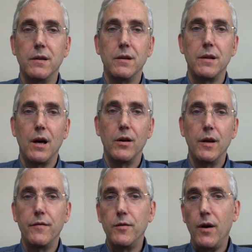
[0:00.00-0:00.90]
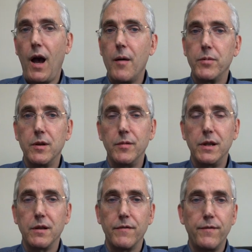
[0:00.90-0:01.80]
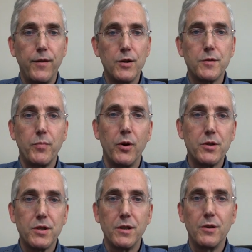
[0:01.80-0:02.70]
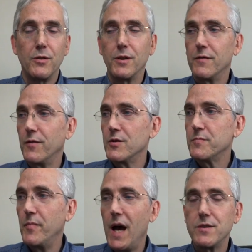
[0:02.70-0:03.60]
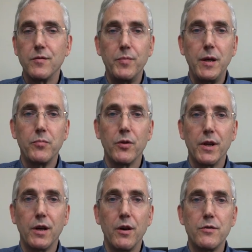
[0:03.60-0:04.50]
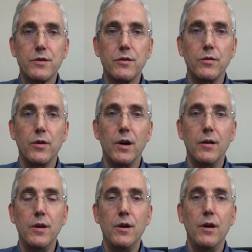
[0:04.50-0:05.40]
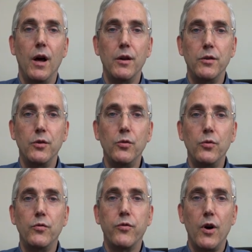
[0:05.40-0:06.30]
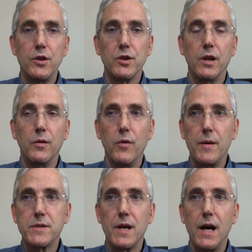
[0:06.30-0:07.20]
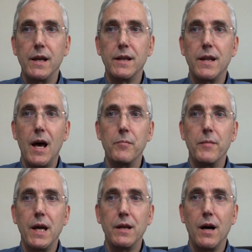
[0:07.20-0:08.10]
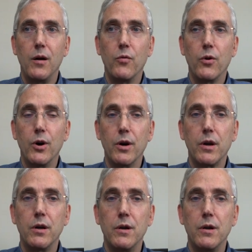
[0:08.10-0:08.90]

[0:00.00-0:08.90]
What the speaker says: Now, if you happen to be the first person or the first batch of people that goes to a new fraudulent website, that may not work.